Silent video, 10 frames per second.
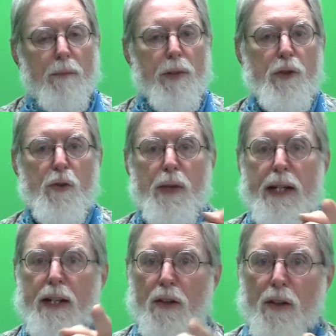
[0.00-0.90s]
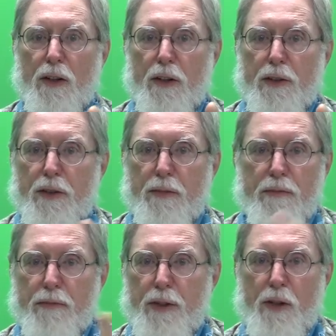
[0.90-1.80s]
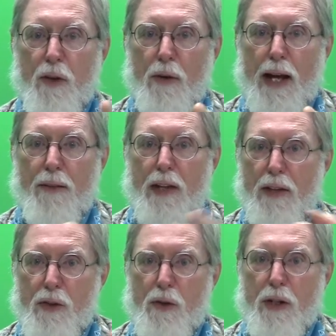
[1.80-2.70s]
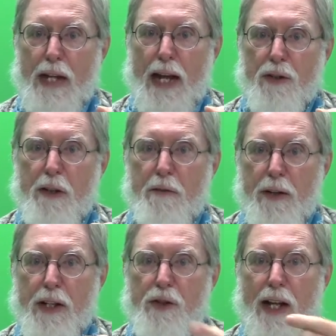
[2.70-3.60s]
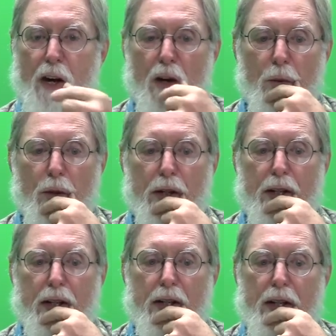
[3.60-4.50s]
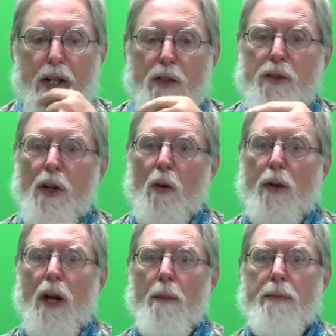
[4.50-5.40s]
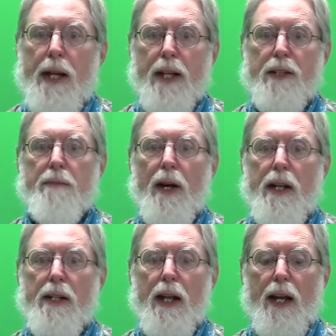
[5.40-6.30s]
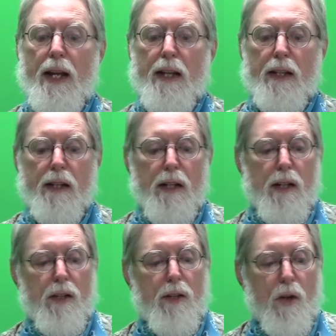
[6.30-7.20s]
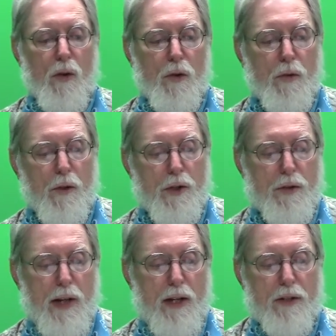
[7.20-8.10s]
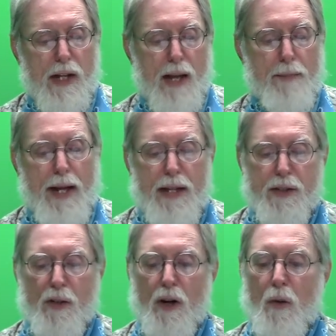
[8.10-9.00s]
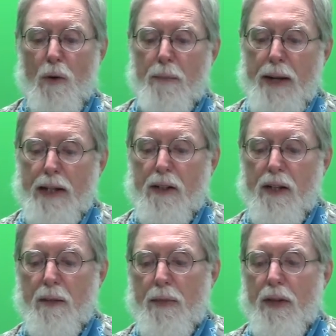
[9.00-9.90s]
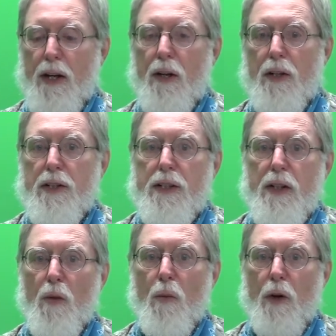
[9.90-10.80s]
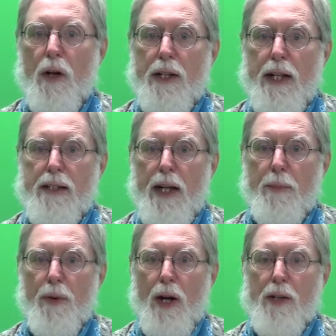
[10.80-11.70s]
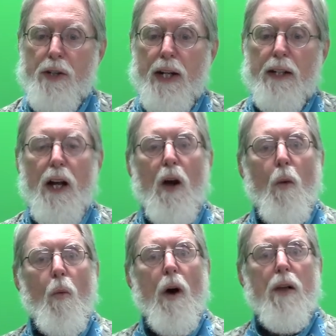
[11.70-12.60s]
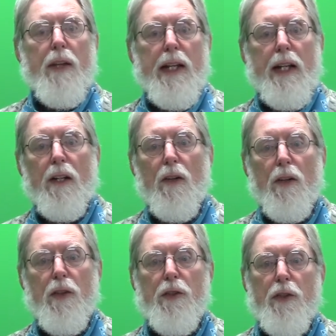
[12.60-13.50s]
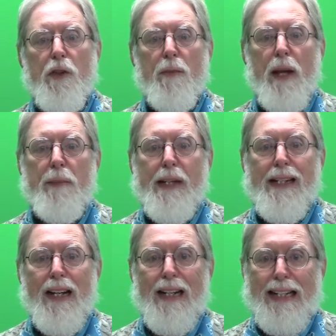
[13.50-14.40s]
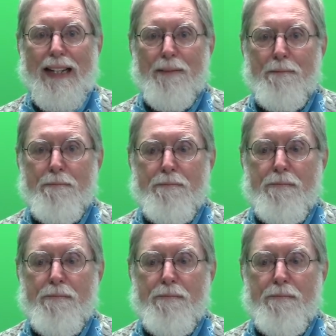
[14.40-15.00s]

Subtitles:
But you e-learners, you don't have that. You can actually finish that artwork. So come next Monday, those first graders, I pass their artwork back to them. They're going to still work on that same project, while the e-learners, you may be done.